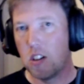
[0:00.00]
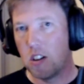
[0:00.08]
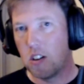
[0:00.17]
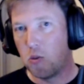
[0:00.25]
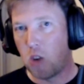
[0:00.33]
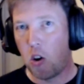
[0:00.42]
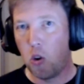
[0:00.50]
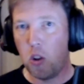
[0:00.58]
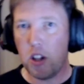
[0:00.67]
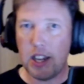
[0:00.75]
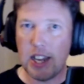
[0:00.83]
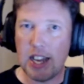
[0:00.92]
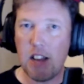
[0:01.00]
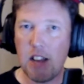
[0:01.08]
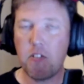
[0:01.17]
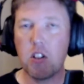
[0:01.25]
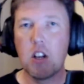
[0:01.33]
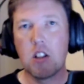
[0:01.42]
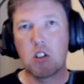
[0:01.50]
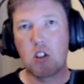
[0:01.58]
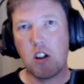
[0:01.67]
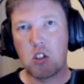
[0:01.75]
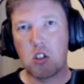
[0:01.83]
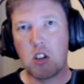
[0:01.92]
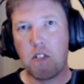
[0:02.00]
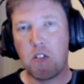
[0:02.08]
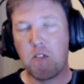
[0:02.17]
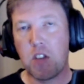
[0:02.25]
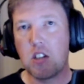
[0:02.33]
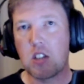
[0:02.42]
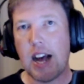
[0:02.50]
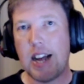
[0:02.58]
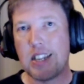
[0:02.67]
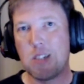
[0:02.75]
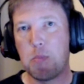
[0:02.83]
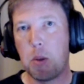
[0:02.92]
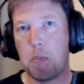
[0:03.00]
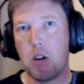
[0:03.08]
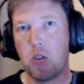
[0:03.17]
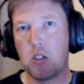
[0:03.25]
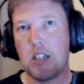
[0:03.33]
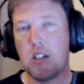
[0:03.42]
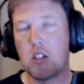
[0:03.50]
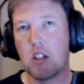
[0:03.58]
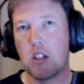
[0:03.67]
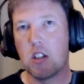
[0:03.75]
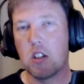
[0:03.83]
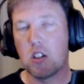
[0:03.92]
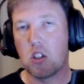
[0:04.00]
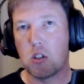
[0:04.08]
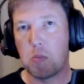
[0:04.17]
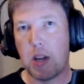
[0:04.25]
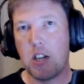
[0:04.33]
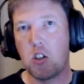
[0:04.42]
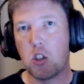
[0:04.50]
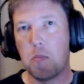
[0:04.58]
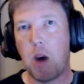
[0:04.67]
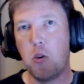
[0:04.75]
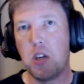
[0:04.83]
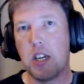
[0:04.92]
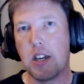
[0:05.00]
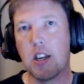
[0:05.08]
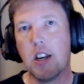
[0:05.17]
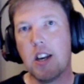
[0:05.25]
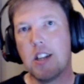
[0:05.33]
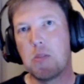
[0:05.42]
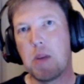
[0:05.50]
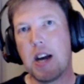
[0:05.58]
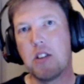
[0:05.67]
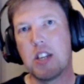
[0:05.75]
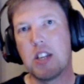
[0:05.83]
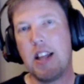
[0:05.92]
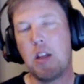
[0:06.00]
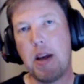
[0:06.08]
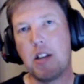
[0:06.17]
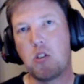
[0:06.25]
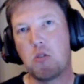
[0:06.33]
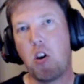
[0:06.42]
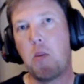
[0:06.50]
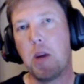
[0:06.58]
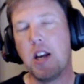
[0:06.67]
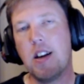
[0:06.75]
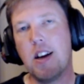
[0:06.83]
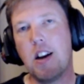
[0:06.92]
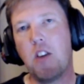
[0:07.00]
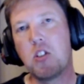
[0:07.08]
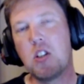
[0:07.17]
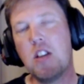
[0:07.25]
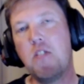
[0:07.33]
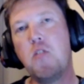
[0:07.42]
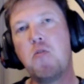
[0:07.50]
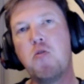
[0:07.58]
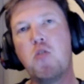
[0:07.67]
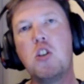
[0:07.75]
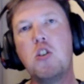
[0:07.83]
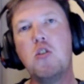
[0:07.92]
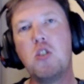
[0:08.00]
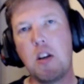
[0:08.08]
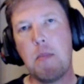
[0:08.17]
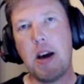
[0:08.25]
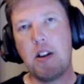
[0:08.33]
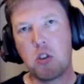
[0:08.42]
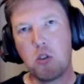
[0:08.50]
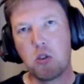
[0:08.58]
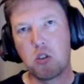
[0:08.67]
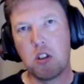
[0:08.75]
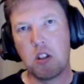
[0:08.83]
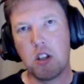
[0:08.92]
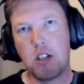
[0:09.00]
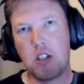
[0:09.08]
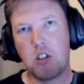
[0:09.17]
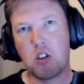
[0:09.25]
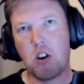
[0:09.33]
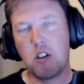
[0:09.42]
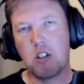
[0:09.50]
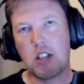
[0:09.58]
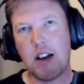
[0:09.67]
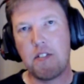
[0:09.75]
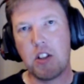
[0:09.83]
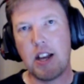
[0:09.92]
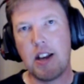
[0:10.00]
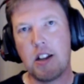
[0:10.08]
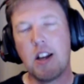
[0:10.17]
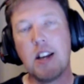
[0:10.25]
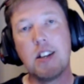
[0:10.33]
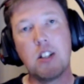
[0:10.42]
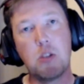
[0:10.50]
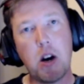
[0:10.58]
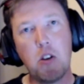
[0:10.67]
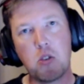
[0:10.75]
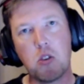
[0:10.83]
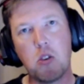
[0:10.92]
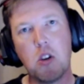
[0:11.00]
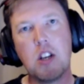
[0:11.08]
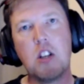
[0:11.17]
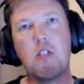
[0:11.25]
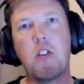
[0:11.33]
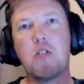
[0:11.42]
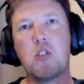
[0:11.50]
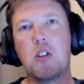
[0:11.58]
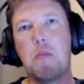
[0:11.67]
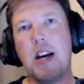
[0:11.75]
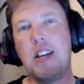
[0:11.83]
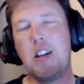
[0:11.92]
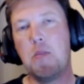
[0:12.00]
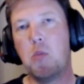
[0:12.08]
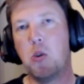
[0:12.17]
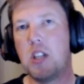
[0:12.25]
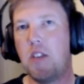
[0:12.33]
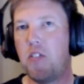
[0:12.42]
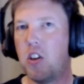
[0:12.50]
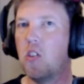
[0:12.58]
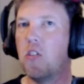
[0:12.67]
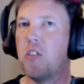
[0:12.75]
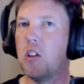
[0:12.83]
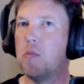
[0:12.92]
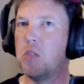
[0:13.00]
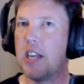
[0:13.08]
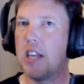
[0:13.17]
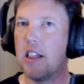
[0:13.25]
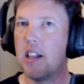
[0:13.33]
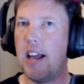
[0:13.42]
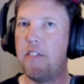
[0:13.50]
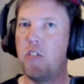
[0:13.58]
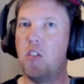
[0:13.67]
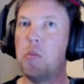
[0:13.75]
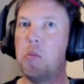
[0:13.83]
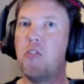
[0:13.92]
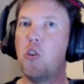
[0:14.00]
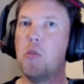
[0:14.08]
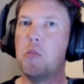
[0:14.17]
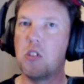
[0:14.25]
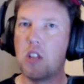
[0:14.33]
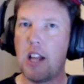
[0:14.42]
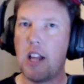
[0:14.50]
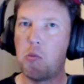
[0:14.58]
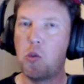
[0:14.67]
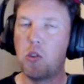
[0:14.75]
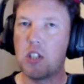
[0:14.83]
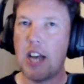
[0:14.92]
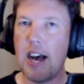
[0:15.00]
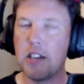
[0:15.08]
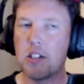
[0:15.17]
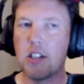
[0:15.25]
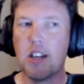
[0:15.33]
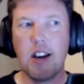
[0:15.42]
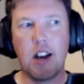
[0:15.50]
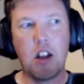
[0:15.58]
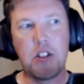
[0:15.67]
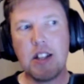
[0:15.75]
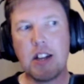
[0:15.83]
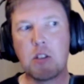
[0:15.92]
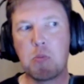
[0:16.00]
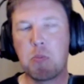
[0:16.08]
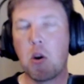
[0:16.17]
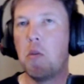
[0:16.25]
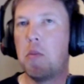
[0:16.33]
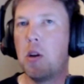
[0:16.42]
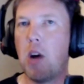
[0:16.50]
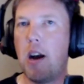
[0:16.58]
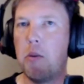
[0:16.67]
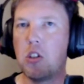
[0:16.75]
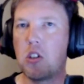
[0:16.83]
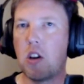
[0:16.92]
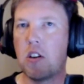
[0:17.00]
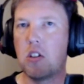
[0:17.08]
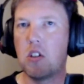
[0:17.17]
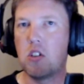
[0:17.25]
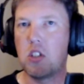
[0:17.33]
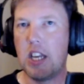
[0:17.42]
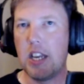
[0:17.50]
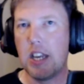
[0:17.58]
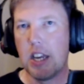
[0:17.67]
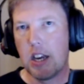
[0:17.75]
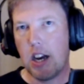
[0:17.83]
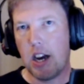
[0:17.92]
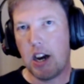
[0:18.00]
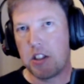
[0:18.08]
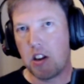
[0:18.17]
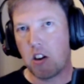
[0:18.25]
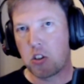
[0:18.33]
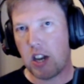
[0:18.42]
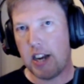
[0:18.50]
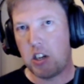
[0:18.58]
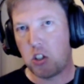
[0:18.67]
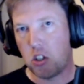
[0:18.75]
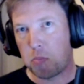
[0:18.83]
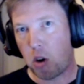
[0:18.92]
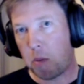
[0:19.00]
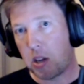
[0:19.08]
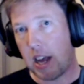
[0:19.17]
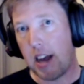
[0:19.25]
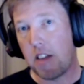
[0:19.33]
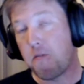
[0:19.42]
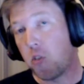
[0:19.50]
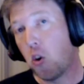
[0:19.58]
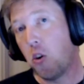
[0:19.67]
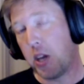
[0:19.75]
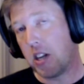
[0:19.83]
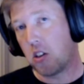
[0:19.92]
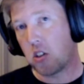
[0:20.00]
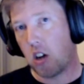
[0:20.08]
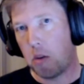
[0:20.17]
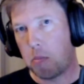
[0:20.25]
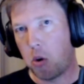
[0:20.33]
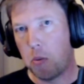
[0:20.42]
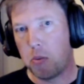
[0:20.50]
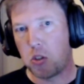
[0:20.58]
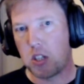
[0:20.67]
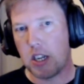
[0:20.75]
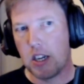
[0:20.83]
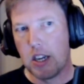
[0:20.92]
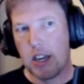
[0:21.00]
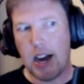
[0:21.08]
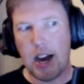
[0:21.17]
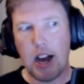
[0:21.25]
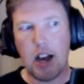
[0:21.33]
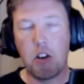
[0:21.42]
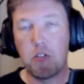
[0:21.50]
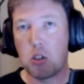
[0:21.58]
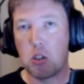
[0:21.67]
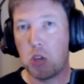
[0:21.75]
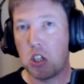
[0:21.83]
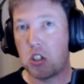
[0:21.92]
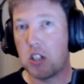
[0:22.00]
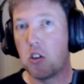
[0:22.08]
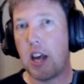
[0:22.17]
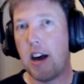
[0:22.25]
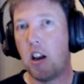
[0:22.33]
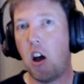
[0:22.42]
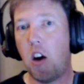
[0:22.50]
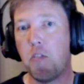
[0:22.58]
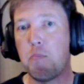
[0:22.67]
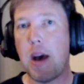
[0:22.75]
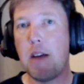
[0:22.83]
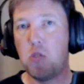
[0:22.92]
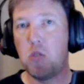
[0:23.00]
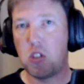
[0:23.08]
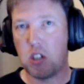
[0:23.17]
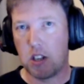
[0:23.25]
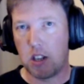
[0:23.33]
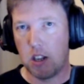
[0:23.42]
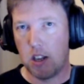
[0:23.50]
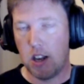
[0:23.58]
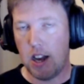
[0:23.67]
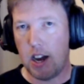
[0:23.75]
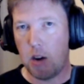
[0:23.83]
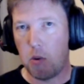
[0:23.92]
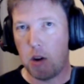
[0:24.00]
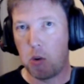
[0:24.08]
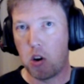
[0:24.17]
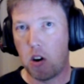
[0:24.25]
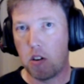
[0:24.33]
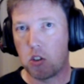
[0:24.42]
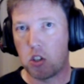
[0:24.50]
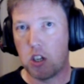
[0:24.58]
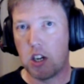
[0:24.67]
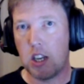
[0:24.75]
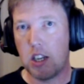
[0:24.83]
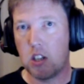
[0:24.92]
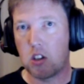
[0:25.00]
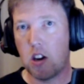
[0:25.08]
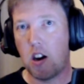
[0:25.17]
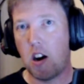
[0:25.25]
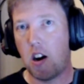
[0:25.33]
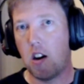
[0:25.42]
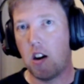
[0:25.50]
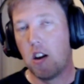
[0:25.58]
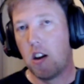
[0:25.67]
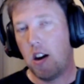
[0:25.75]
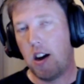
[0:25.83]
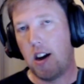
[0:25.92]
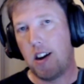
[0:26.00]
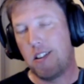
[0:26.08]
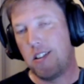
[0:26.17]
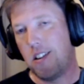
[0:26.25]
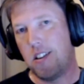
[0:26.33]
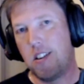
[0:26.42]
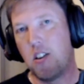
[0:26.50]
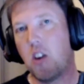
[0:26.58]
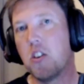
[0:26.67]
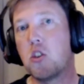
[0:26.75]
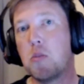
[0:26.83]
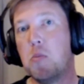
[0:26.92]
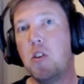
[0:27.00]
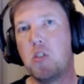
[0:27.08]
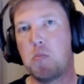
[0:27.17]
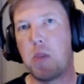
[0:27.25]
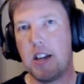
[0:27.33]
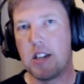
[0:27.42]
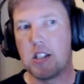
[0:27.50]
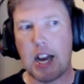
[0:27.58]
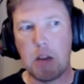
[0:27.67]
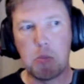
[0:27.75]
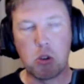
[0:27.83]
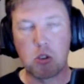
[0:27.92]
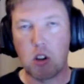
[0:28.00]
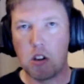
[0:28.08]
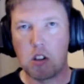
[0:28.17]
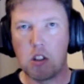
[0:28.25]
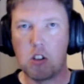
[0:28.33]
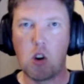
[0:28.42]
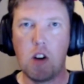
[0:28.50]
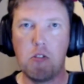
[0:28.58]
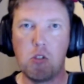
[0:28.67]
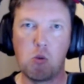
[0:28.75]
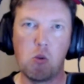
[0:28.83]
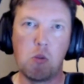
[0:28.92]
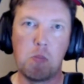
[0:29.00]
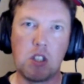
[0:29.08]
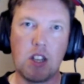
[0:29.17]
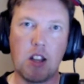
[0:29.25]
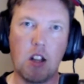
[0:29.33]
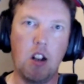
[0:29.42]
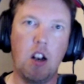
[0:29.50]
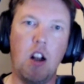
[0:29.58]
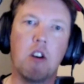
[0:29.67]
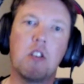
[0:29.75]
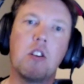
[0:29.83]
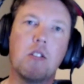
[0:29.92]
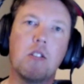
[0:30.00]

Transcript: roll, heave. There's lots of different things that has to be built into the suspension molding to be able to get the best from it. And obviously, if you've reduced the amount of tools that the designers have at their disposal, you've obviously made it more difficult for them to get the level of performance that they once had. And I think that's probably where we started to see the oscillations propagate for things like porpoising. And obviously, we still get a lot of bouncing when we're on circuits that are not as smooth as billiard tables like the drivers would particularly like.